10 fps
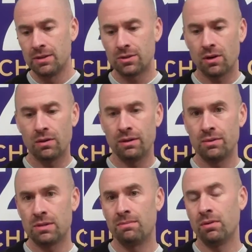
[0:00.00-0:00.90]
So it
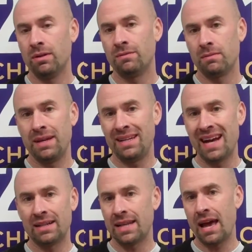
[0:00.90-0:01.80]
was important for me
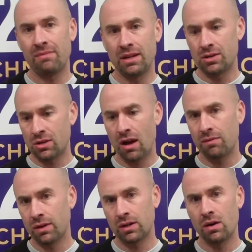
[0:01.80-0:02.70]
not to have any
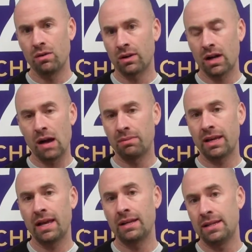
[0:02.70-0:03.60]
software code or
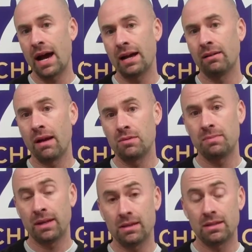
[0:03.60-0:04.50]
complicated diagrams
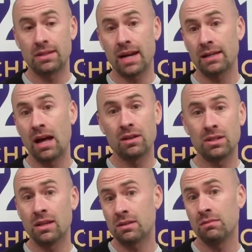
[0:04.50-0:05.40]
because the
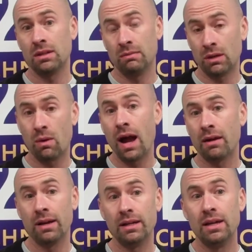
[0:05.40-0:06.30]
technology doesn't really
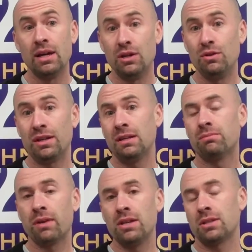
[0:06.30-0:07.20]
require it. You can
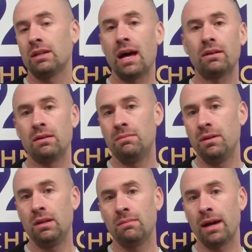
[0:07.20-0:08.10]
embrace cloud
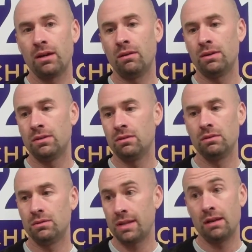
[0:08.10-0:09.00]
computing by going
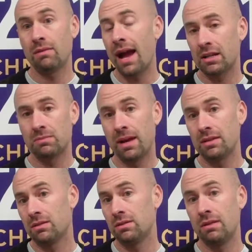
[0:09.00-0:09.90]
to, say,
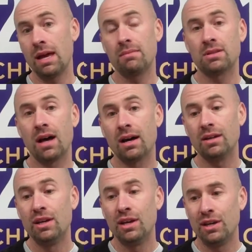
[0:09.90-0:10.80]
Rackspace or to Amazon.
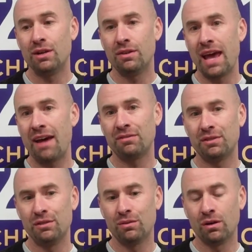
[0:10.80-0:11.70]
You don't have
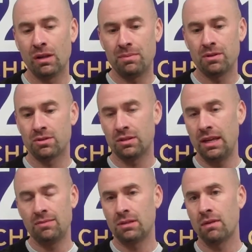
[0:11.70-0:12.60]
to roll up your
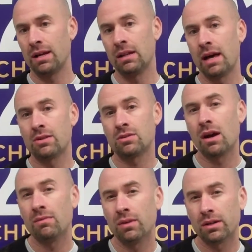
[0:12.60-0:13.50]
sleeves and write a lot of
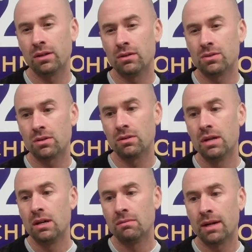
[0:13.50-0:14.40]
software code. So
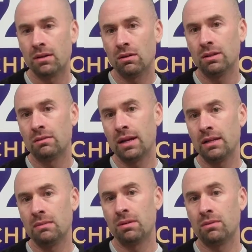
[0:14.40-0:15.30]
my goal in
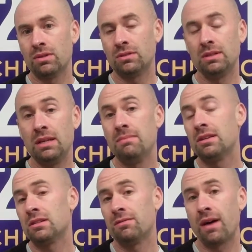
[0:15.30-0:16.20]
writing the book was to
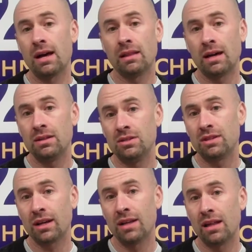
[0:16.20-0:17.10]
demystify a lot of these
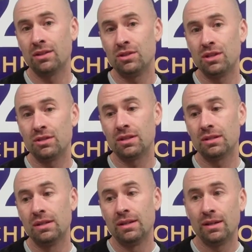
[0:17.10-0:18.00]
technologies, and
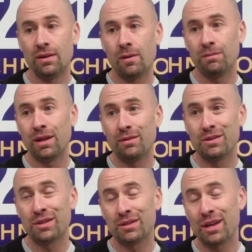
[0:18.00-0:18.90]
you know, hopefully I
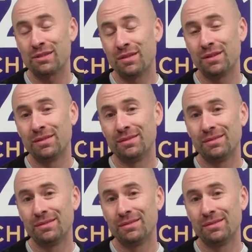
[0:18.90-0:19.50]
was successful.